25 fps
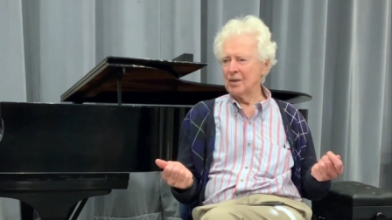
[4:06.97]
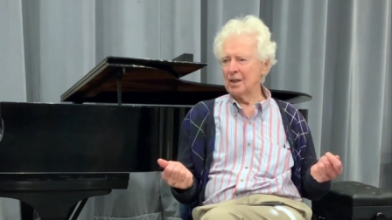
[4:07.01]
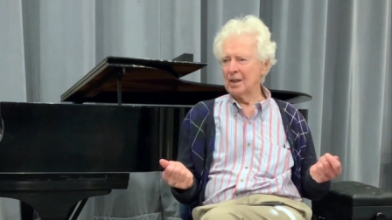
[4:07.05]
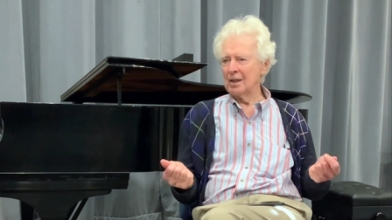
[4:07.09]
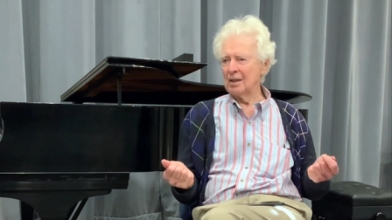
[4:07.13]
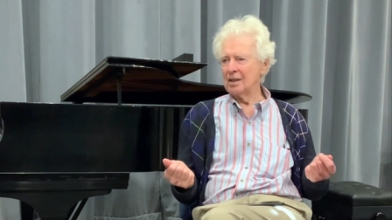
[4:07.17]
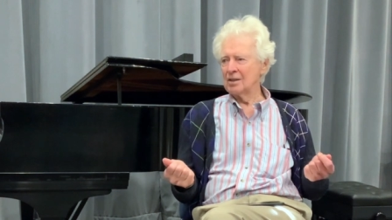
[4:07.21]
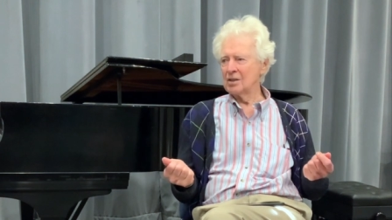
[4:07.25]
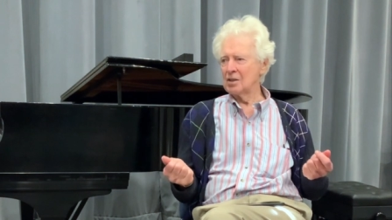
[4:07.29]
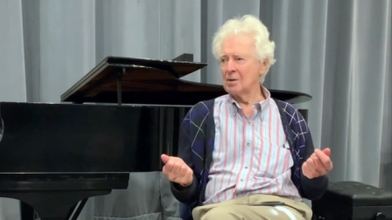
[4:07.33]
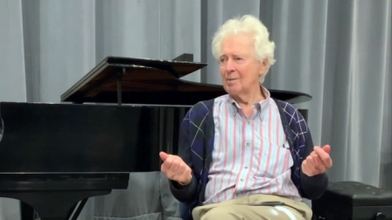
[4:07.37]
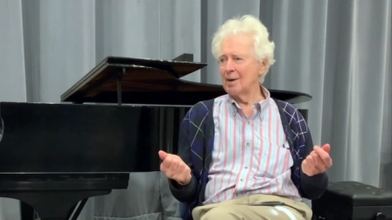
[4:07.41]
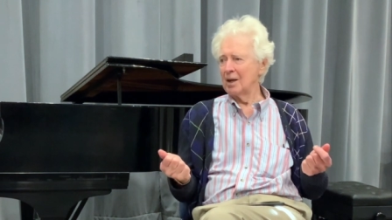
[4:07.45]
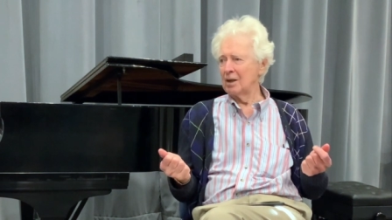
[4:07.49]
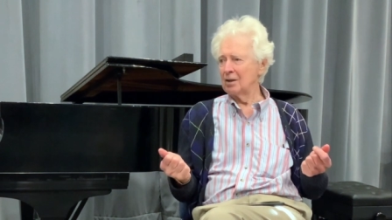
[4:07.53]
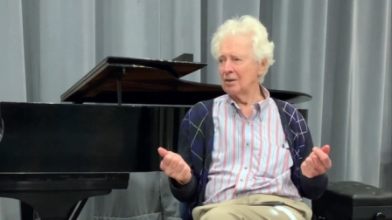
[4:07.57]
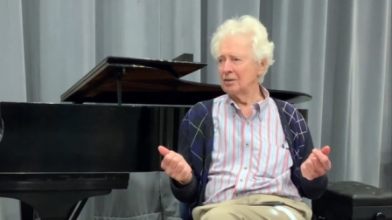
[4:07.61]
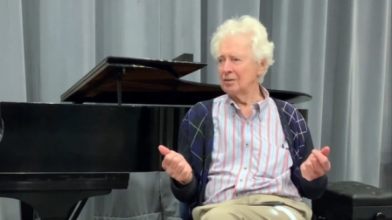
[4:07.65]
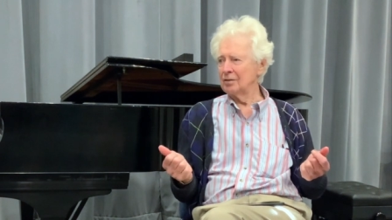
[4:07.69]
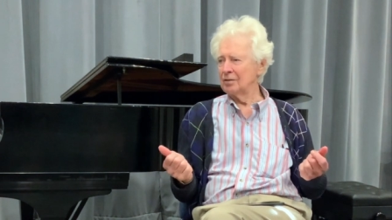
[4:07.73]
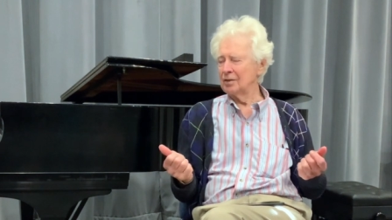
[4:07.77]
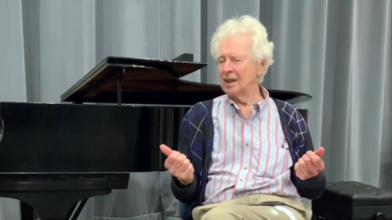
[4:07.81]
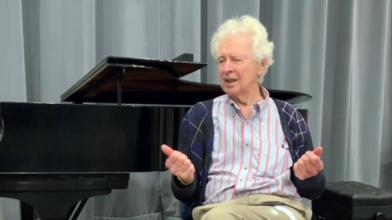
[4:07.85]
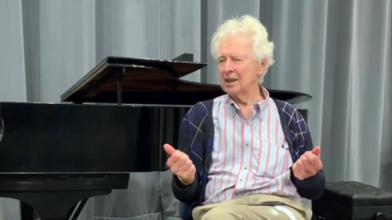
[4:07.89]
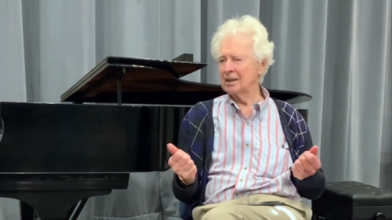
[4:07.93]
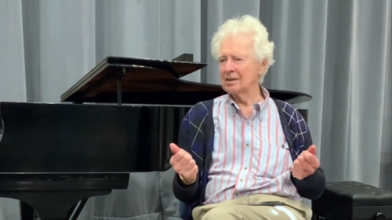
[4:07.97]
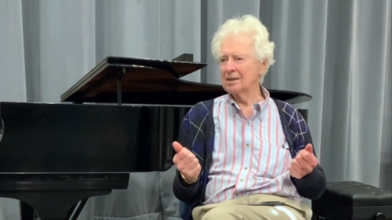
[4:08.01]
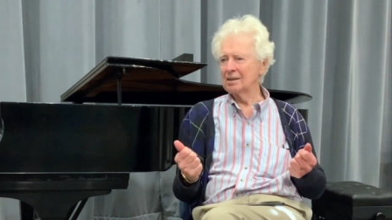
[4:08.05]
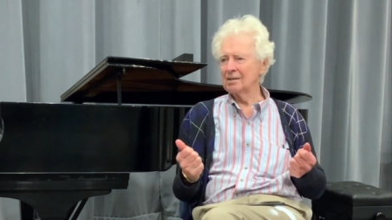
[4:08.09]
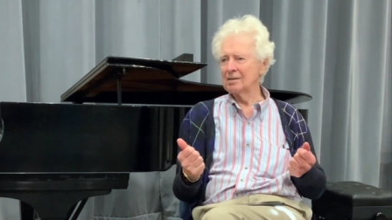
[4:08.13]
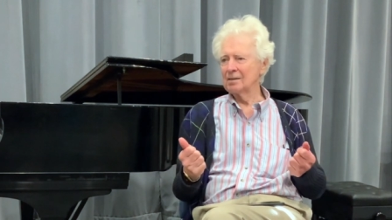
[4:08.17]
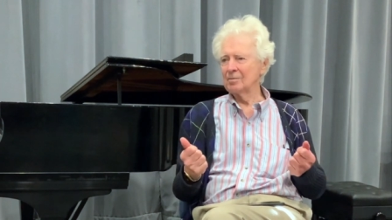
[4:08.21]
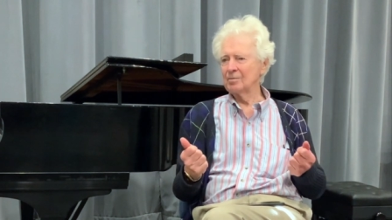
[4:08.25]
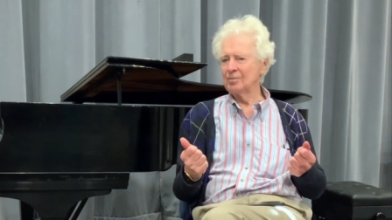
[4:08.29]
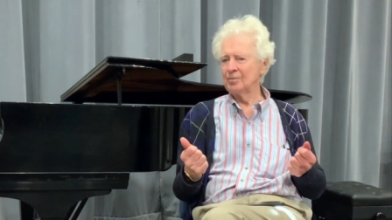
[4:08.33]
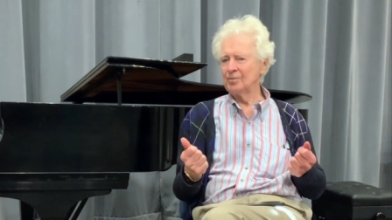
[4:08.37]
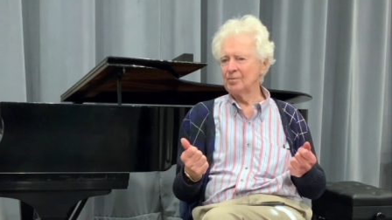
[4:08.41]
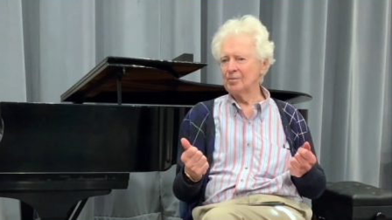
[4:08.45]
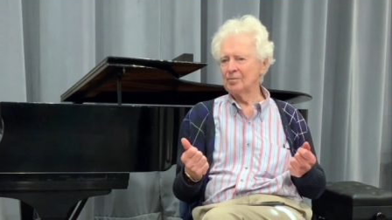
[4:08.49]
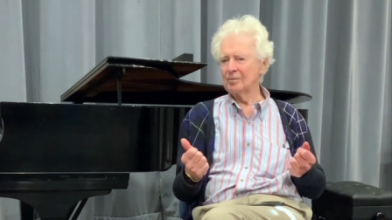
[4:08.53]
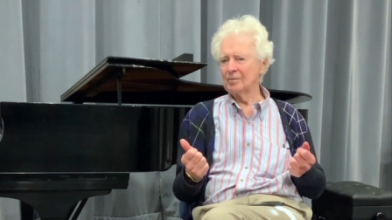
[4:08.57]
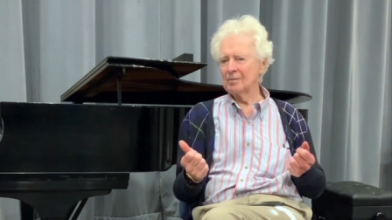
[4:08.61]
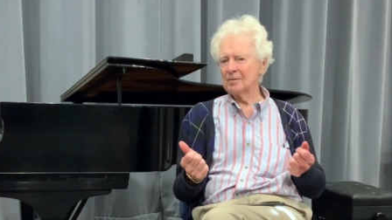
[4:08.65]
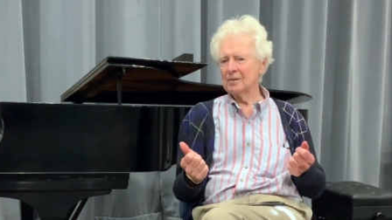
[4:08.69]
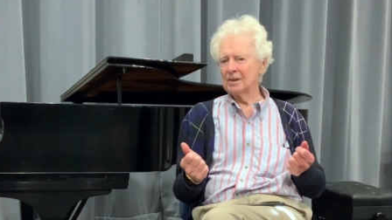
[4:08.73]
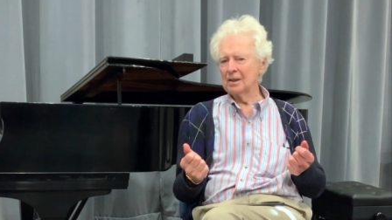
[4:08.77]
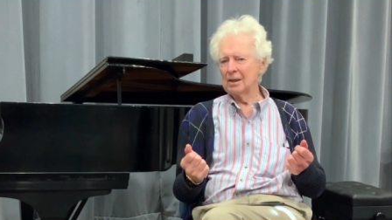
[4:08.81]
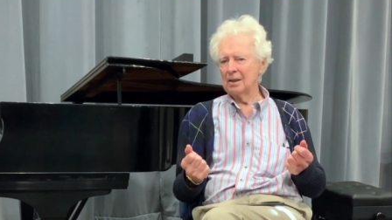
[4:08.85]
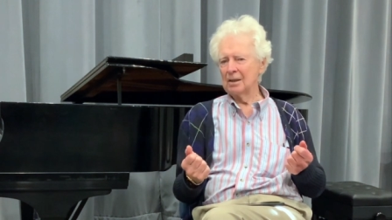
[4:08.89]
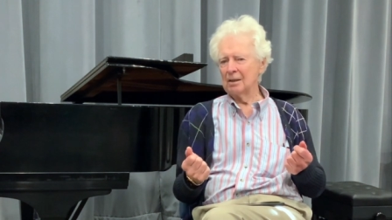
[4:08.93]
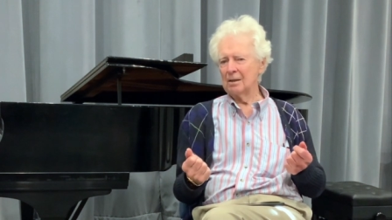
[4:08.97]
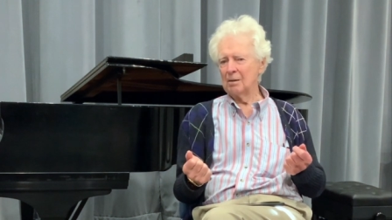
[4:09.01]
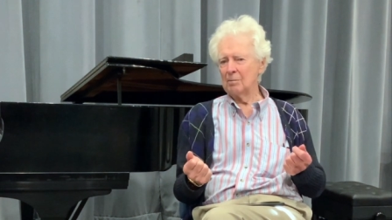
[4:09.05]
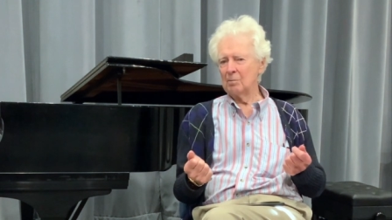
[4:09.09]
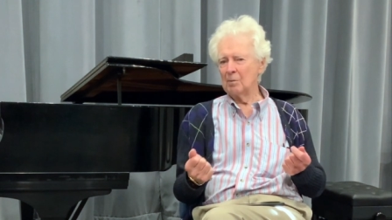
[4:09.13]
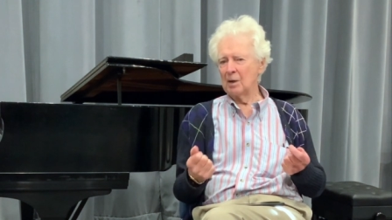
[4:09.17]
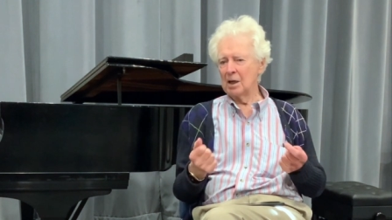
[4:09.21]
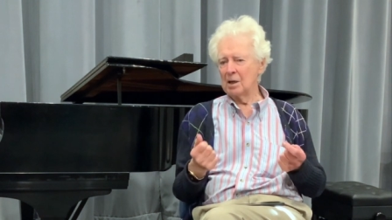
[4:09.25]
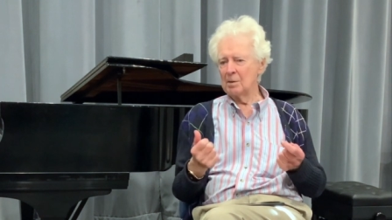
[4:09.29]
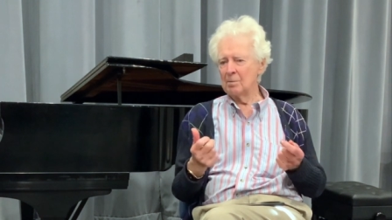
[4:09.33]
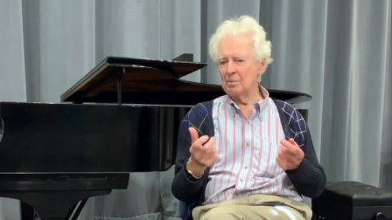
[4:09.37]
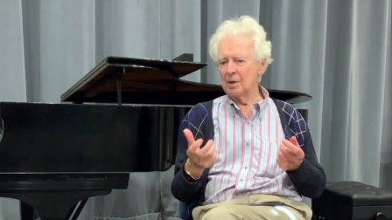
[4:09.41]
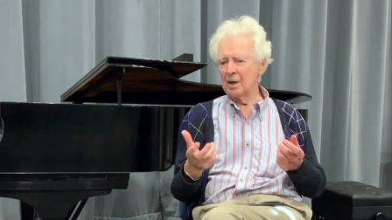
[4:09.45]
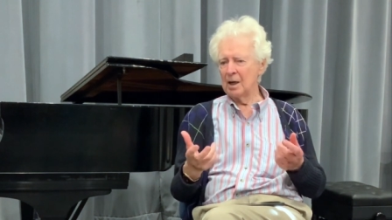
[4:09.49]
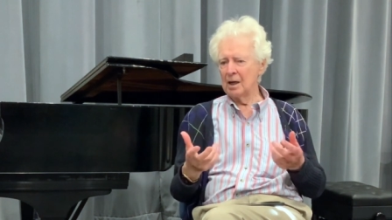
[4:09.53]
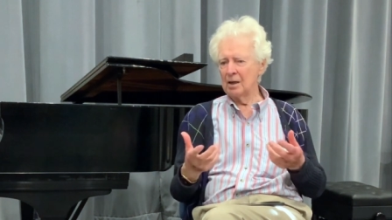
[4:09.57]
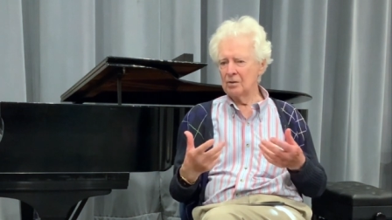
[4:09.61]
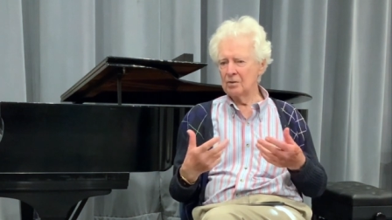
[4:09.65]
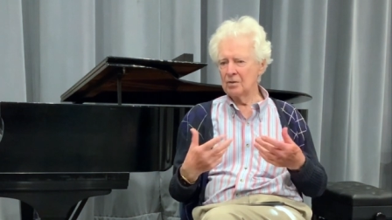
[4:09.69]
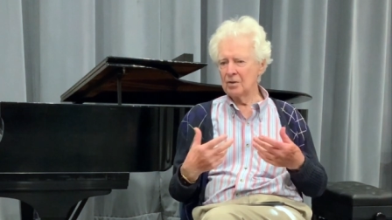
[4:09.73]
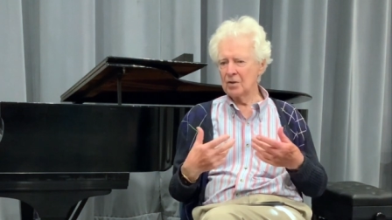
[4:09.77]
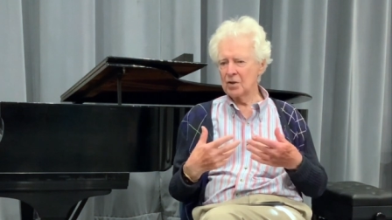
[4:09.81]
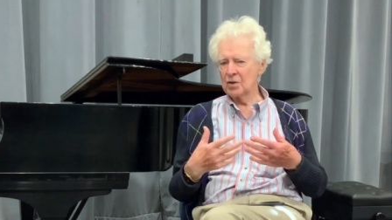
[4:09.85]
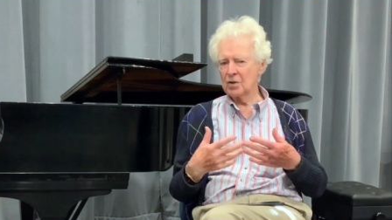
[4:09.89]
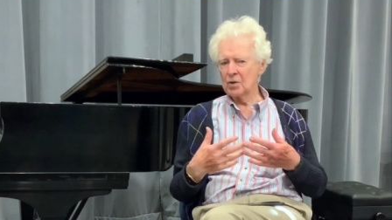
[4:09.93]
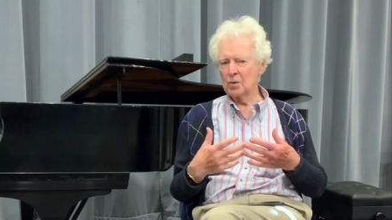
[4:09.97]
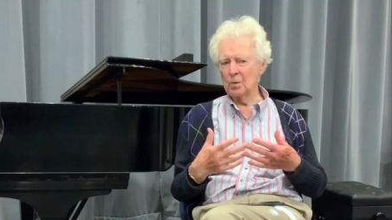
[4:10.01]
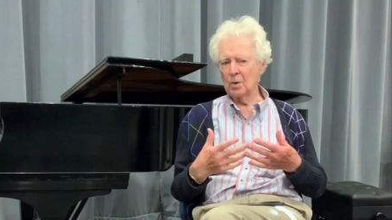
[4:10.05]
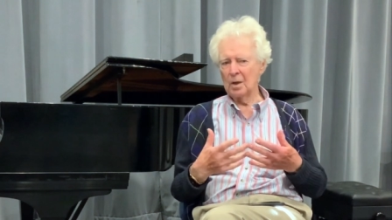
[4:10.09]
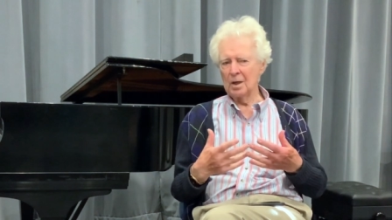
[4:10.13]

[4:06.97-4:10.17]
As a matter of fact, my parents